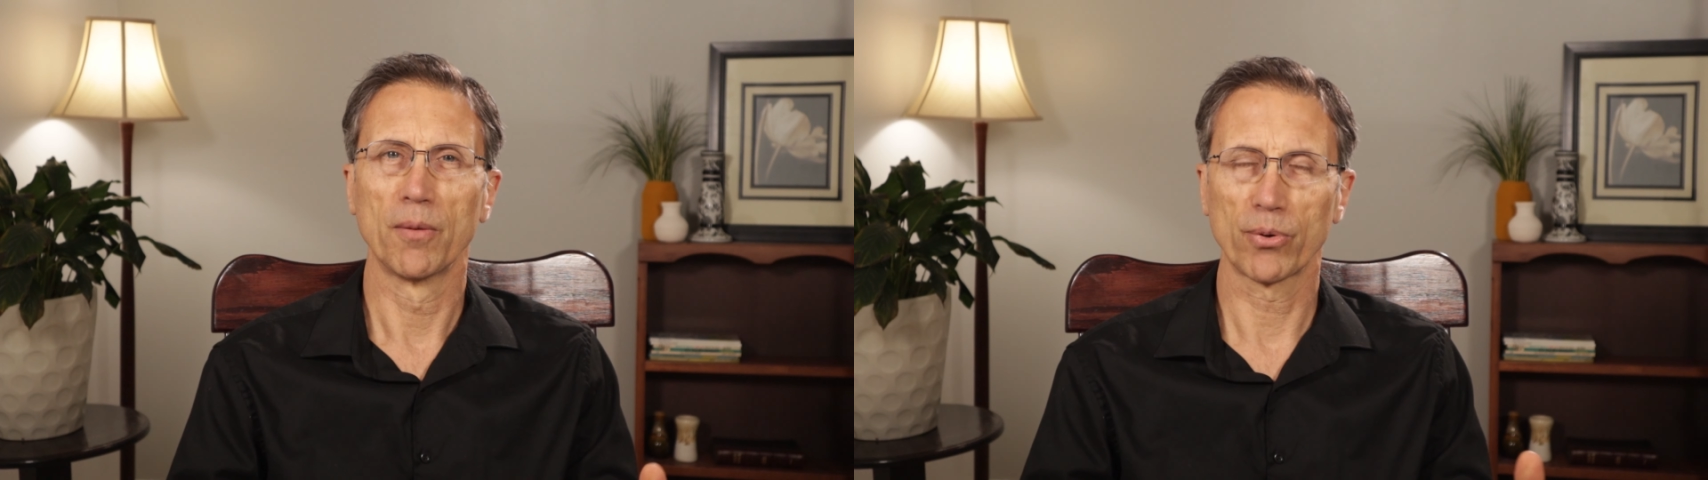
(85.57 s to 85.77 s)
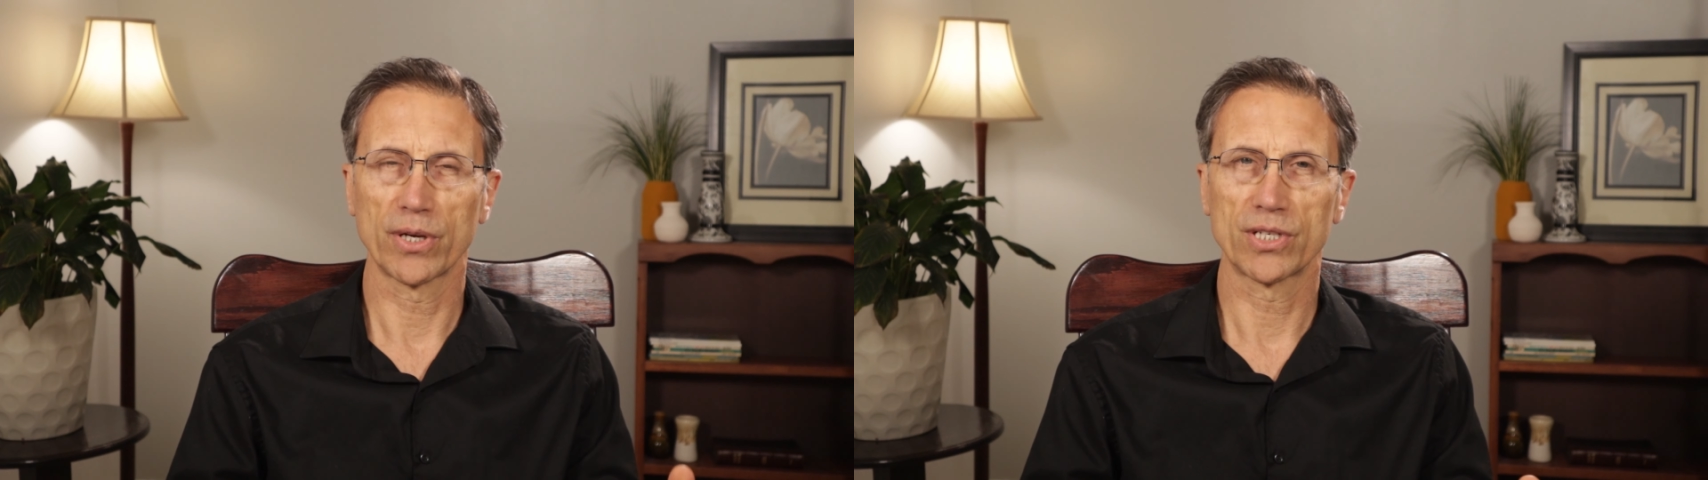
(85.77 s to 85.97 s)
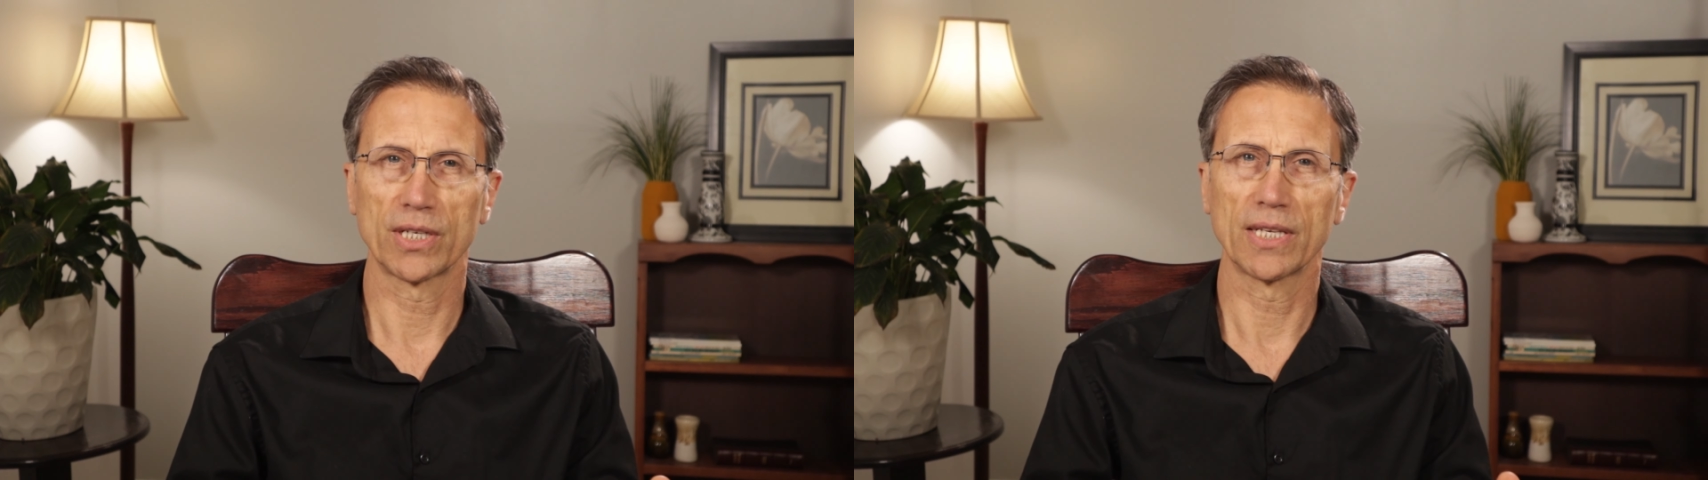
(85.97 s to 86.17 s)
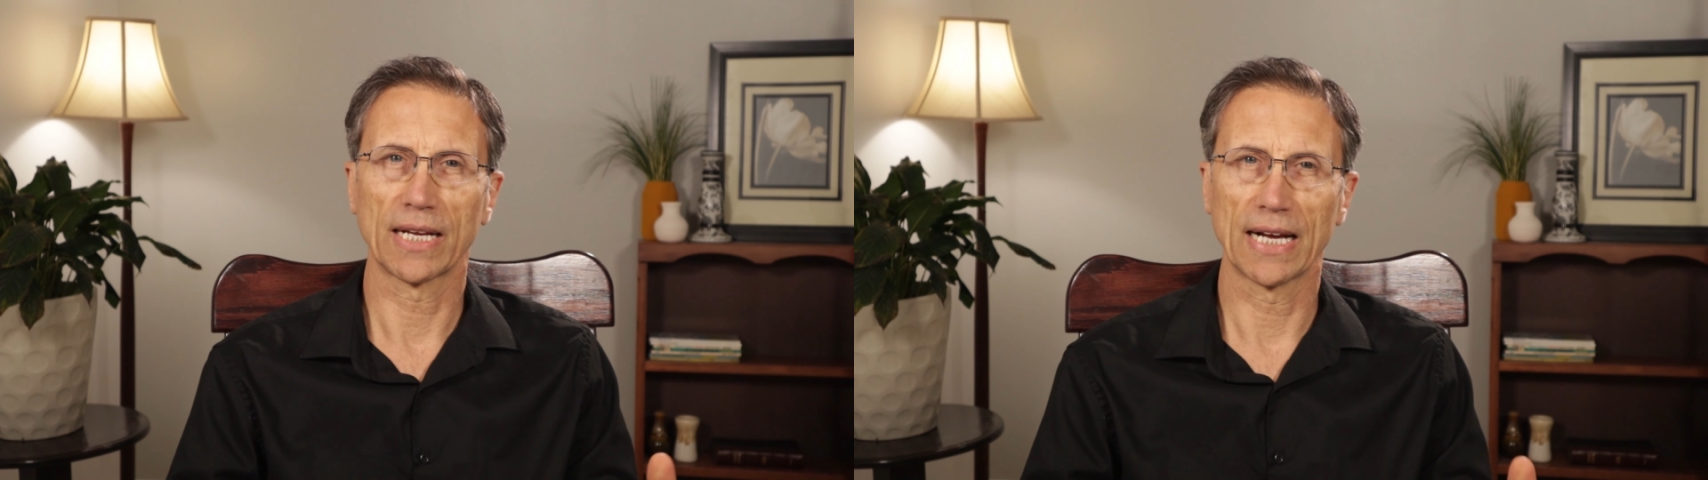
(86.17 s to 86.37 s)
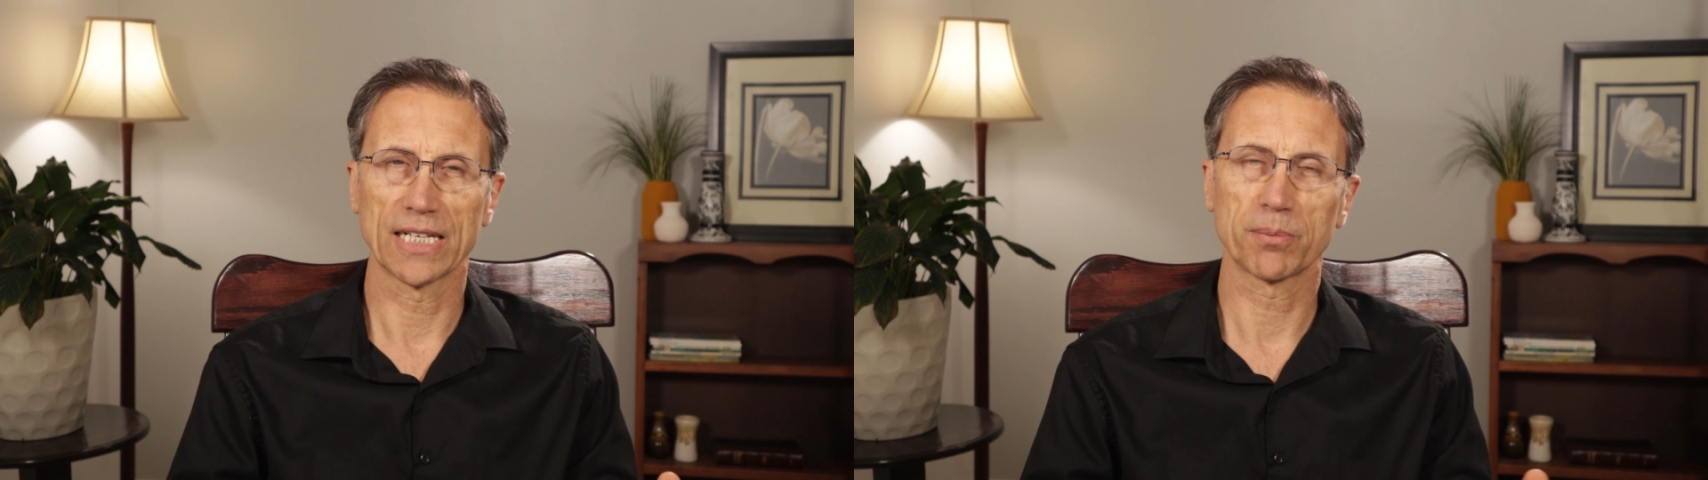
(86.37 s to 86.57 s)
preaching the
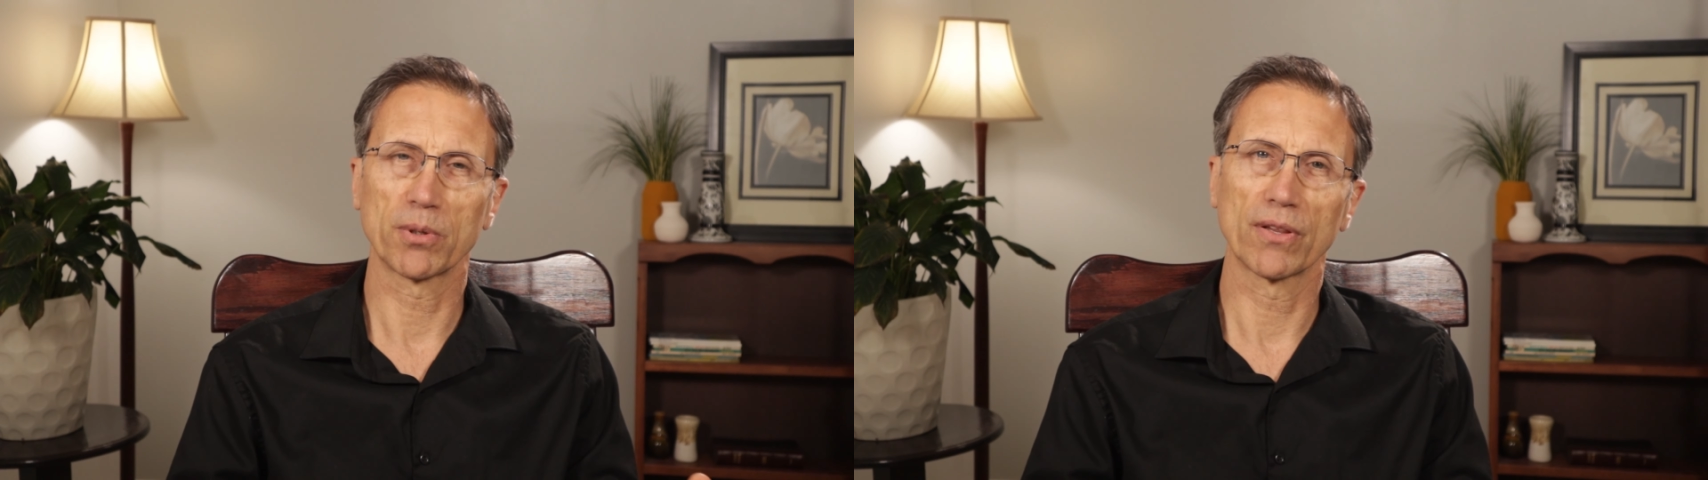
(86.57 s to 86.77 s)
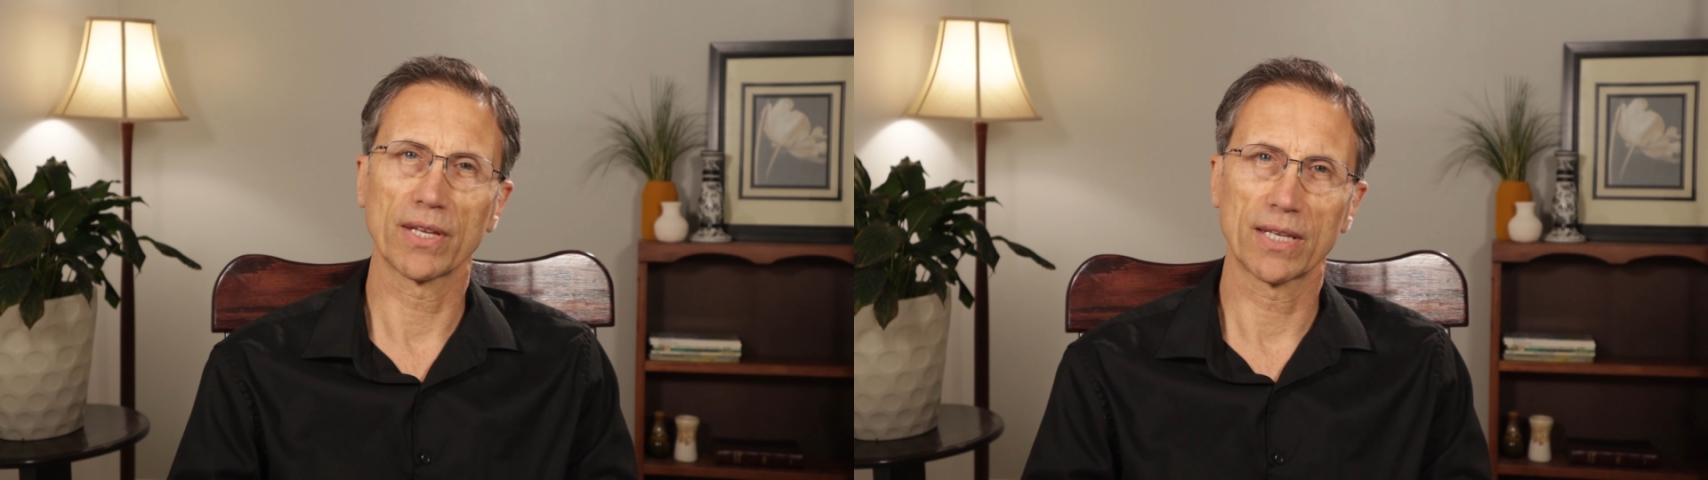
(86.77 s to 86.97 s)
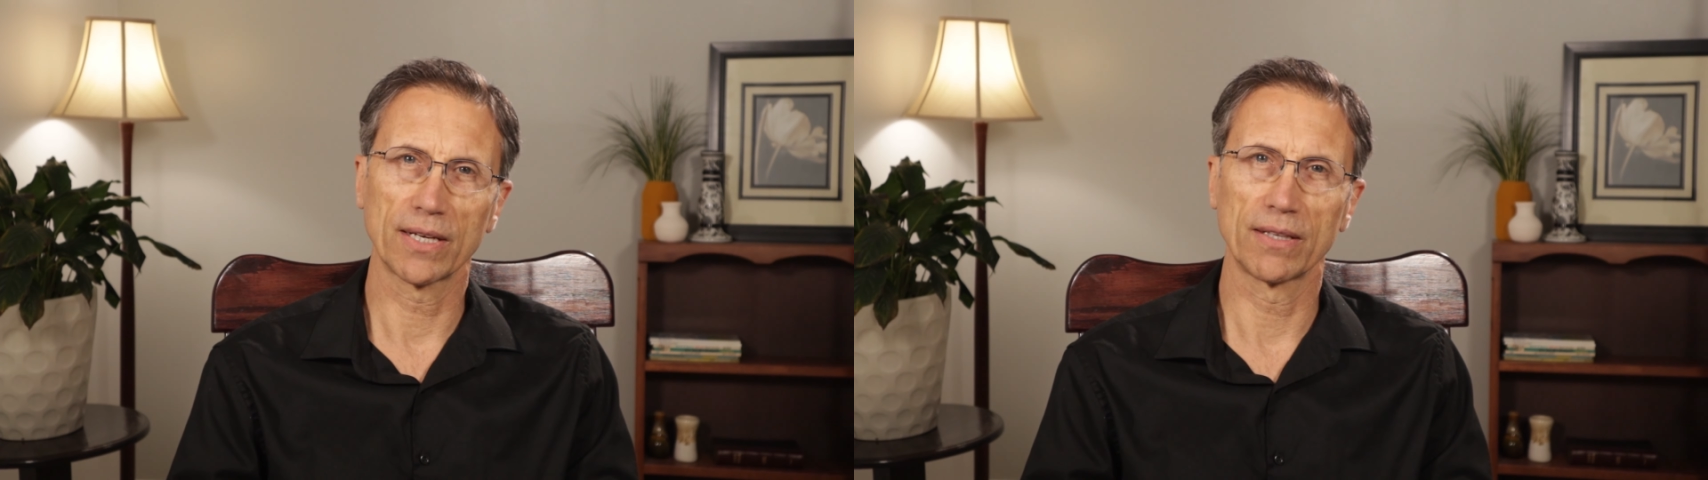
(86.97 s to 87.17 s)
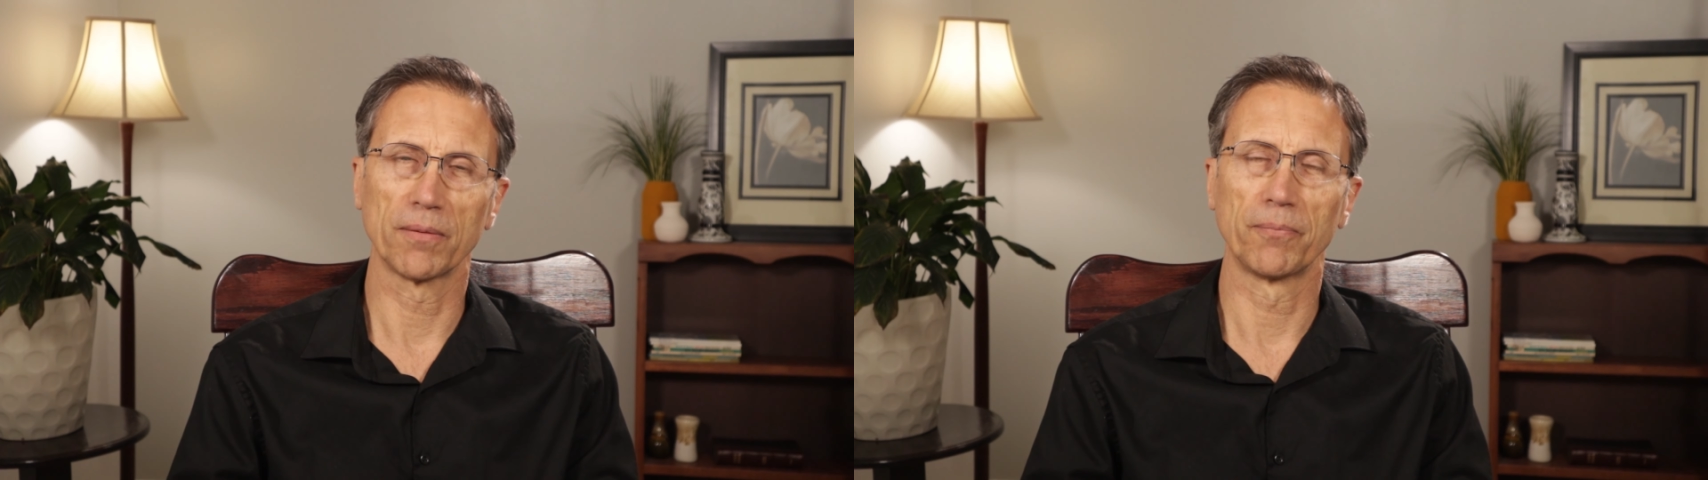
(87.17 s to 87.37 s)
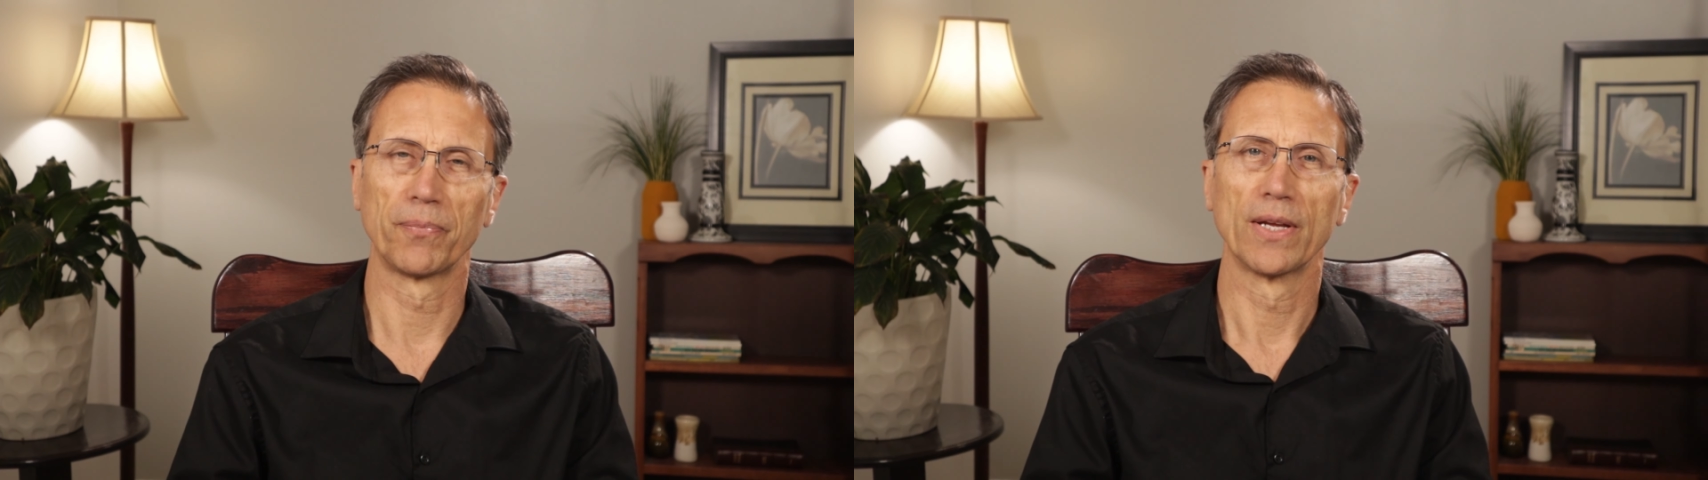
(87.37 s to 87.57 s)
gospel of the
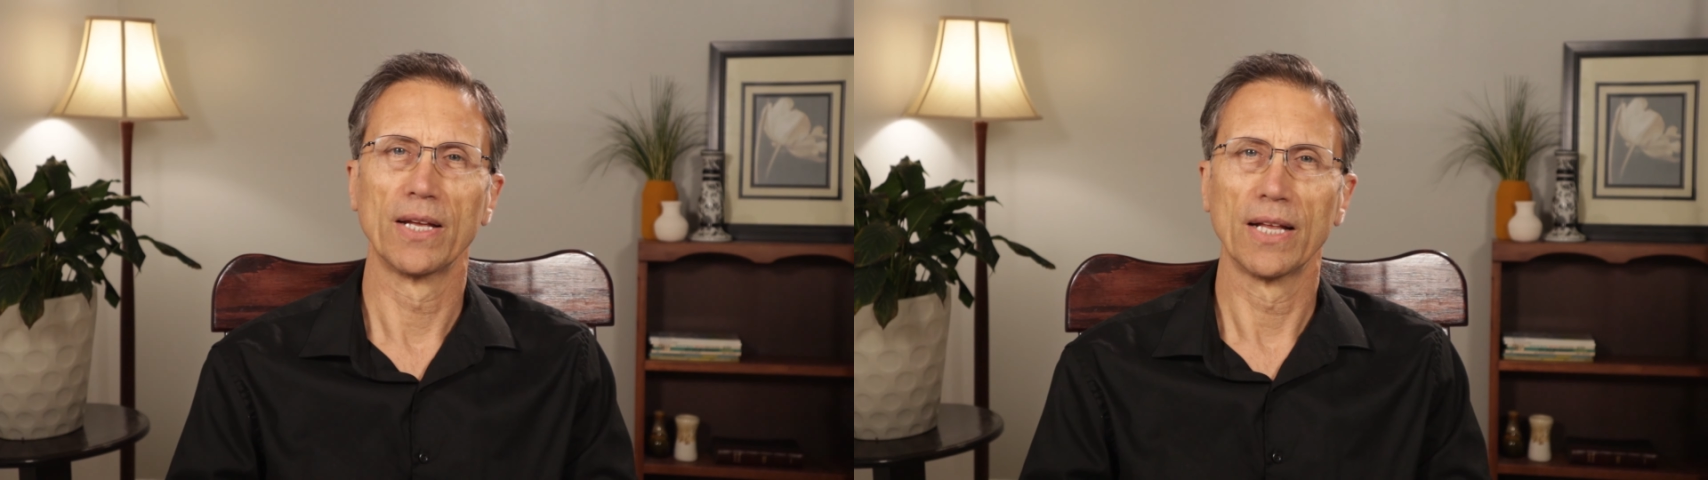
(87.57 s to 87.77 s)
kingdom.